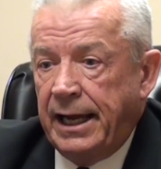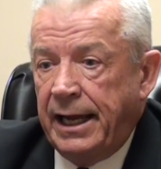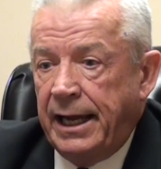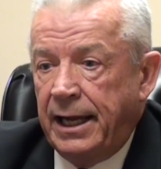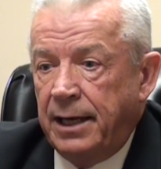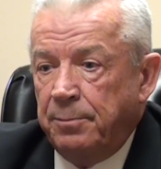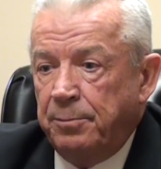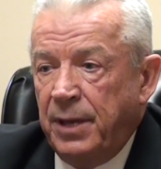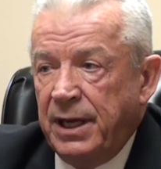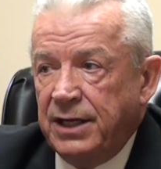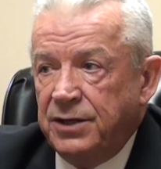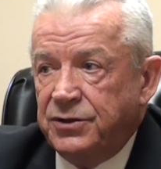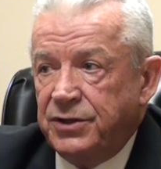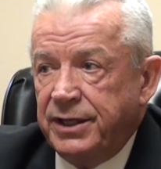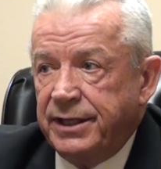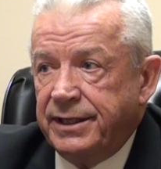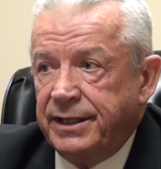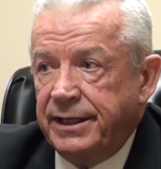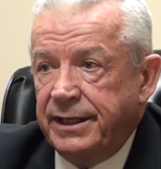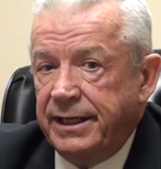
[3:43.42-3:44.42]
And
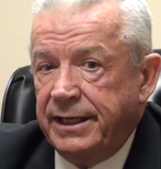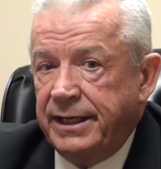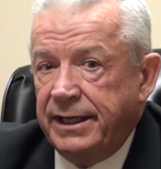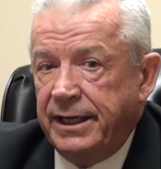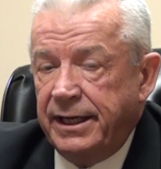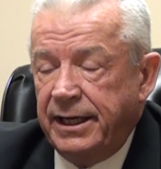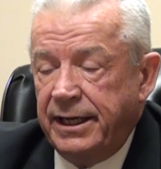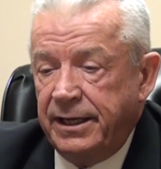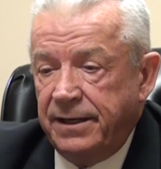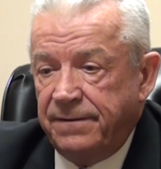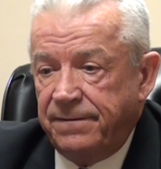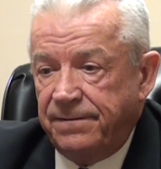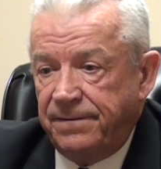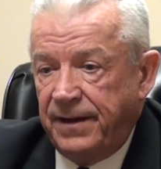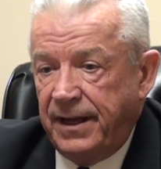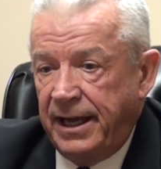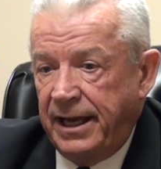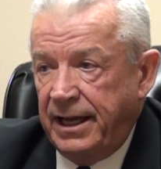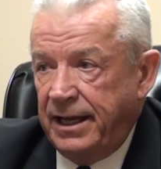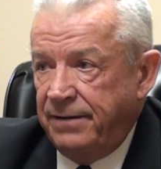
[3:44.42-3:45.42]
basically, if
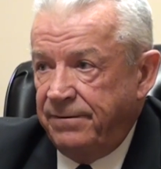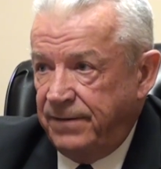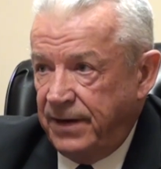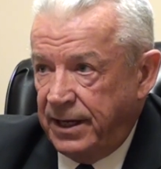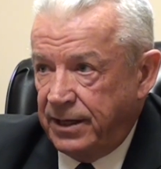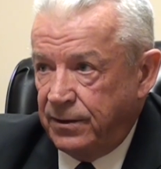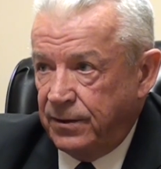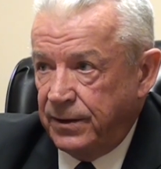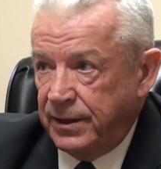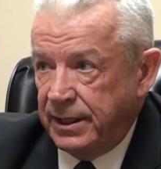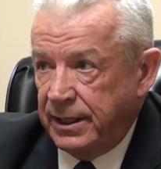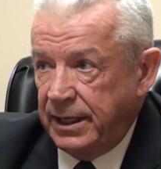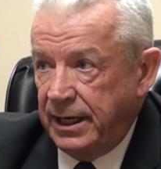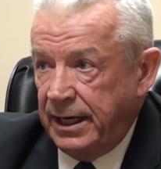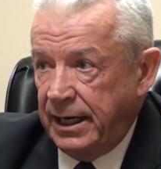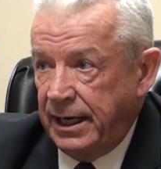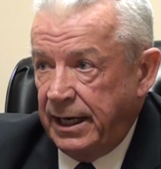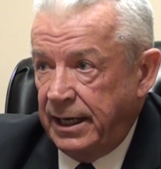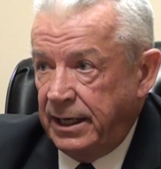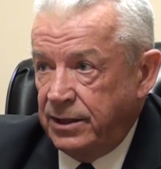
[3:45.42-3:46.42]
a
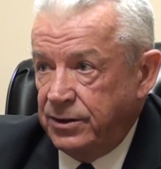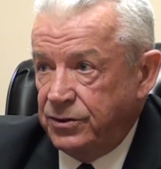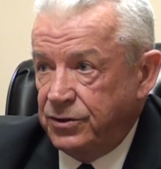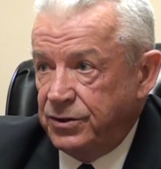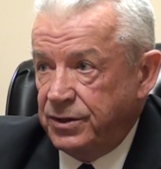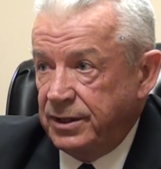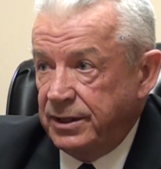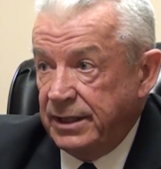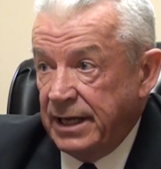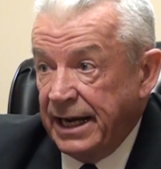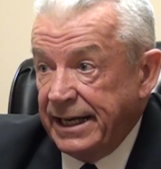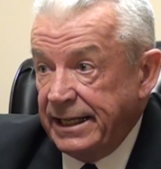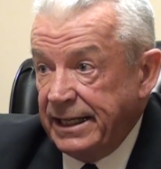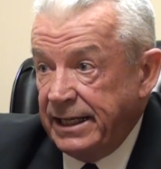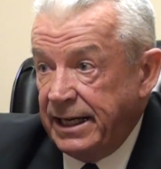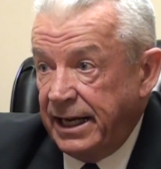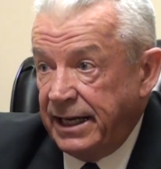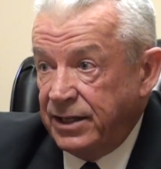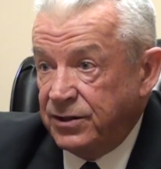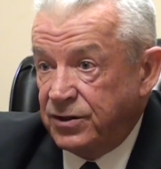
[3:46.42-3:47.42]
veteran has
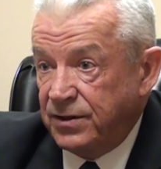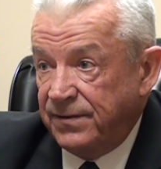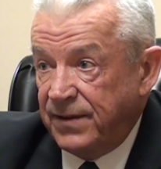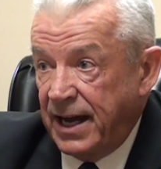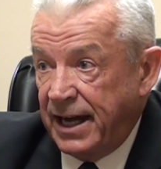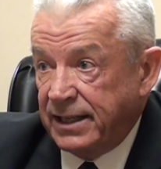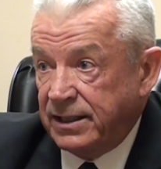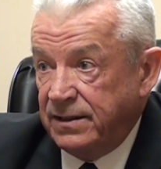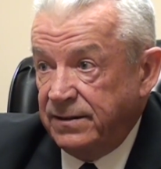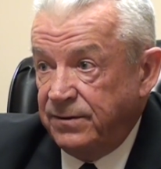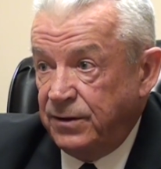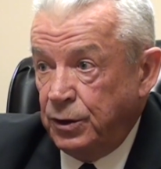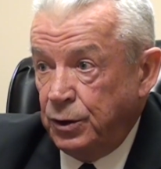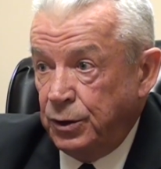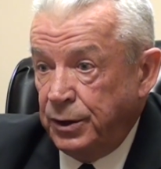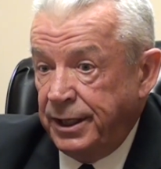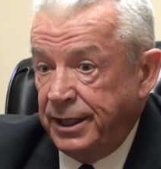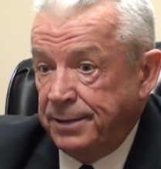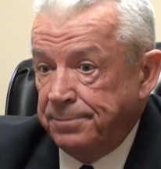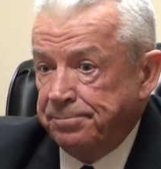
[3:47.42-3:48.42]
90 days of active
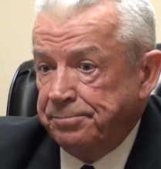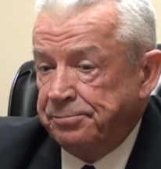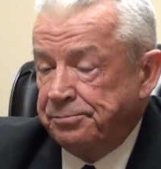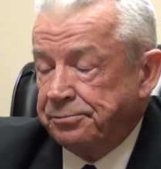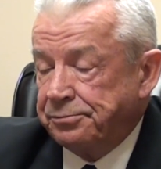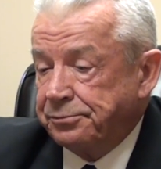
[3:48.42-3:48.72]
duty,